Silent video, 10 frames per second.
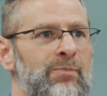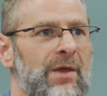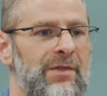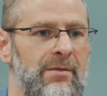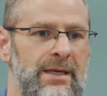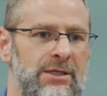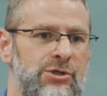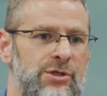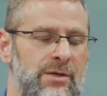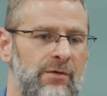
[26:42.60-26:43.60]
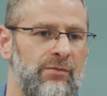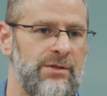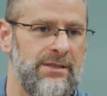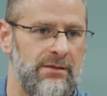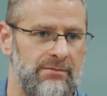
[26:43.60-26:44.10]
the mainstream of
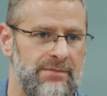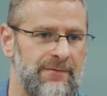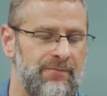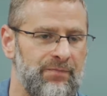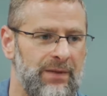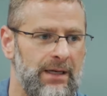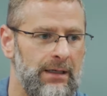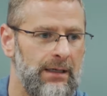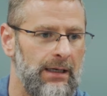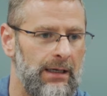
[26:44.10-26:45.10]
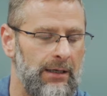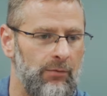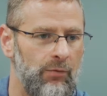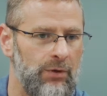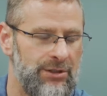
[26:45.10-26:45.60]
Muslims,
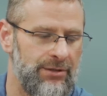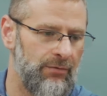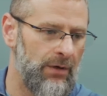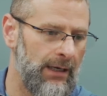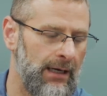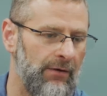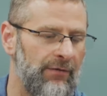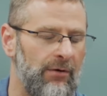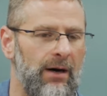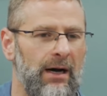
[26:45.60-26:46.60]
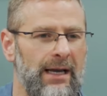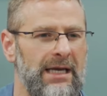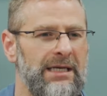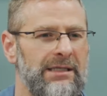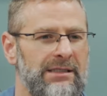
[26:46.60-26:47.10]
which account for about
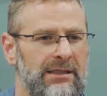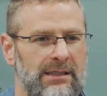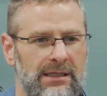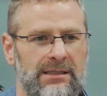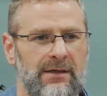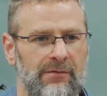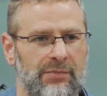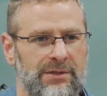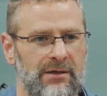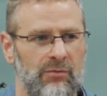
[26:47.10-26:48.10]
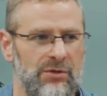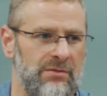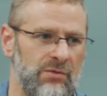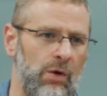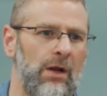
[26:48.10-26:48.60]
86-87% of
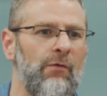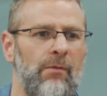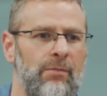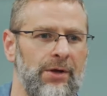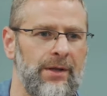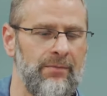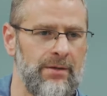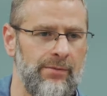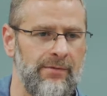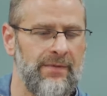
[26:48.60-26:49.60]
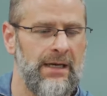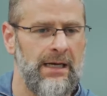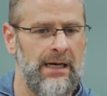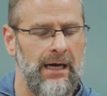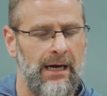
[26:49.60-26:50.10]
Muslims, well over a billion people.
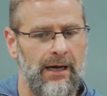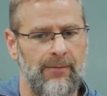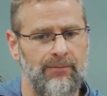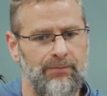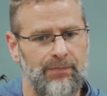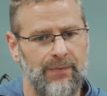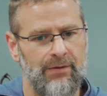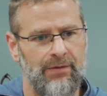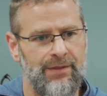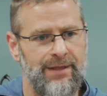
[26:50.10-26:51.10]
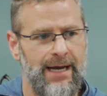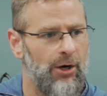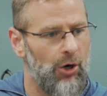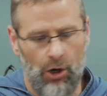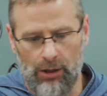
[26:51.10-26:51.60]
They
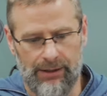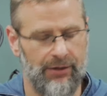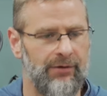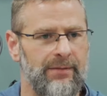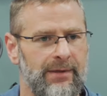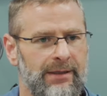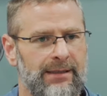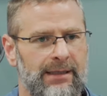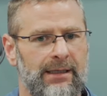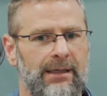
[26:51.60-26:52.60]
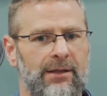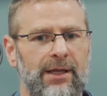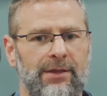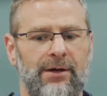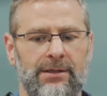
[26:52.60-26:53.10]
are all in agreement
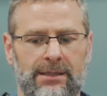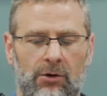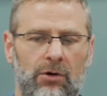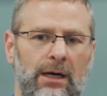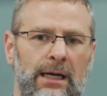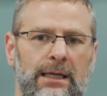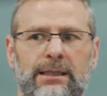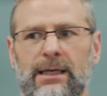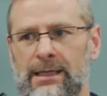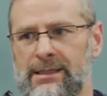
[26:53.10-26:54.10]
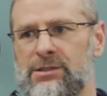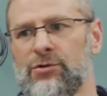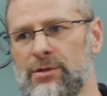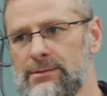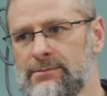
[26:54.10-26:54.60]
that there is a Quran and a
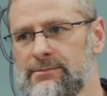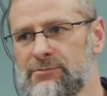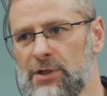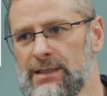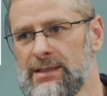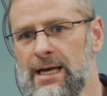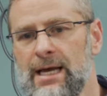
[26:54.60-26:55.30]
Sunnah, right?